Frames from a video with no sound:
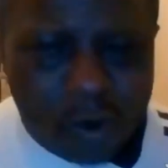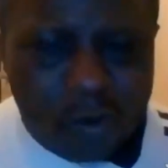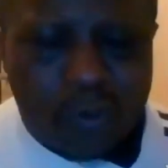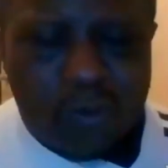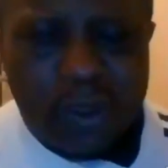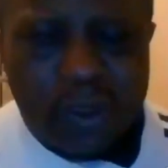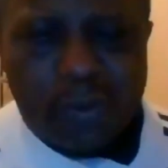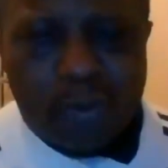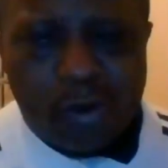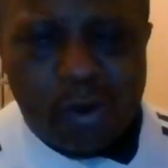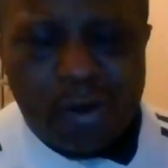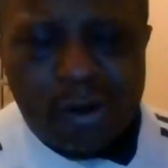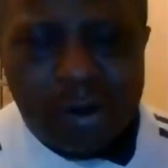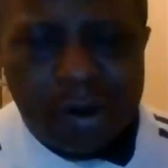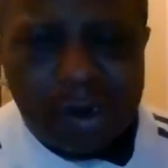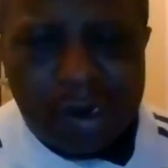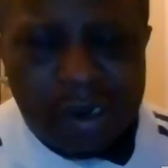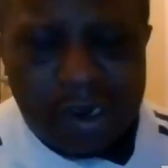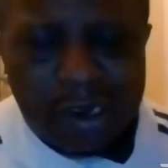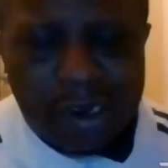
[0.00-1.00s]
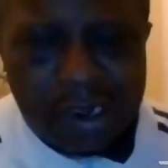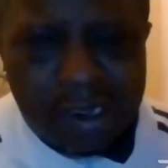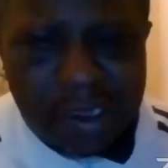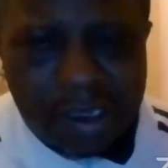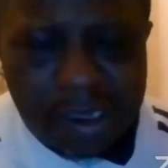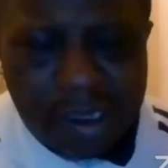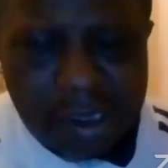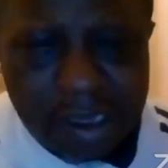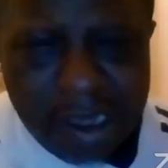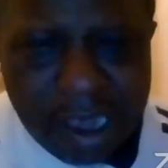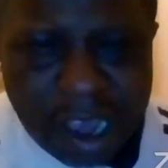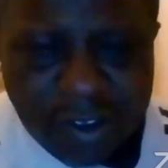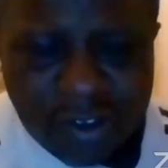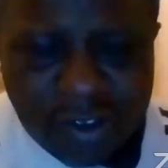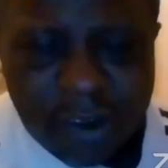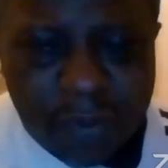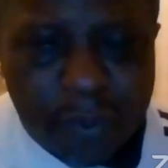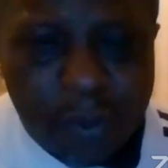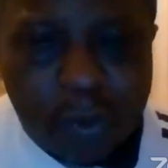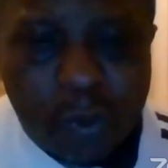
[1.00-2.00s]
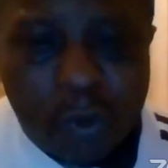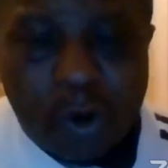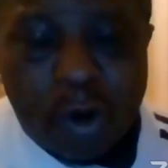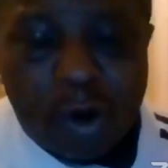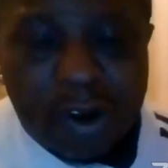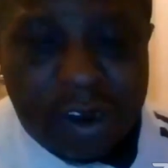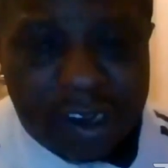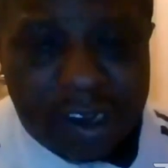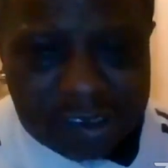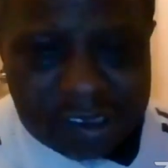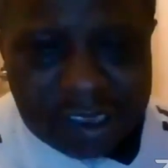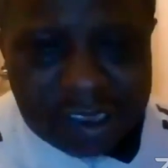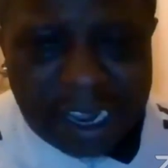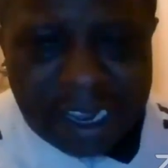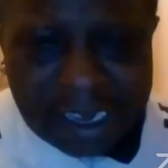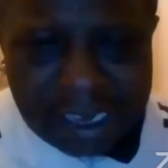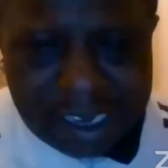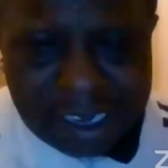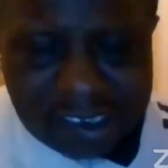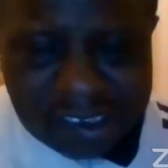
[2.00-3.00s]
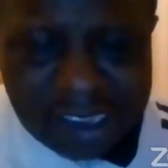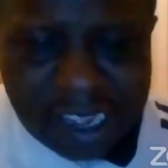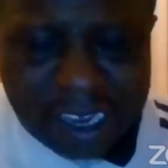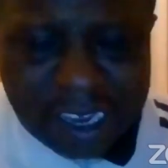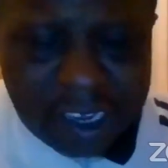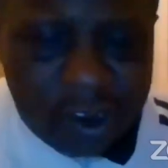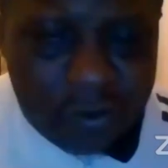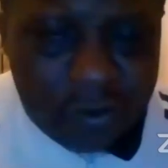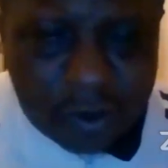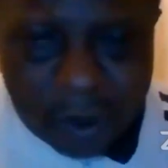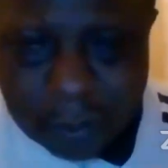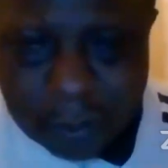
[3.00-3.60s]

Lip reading: more people, and so that people will understand the standing of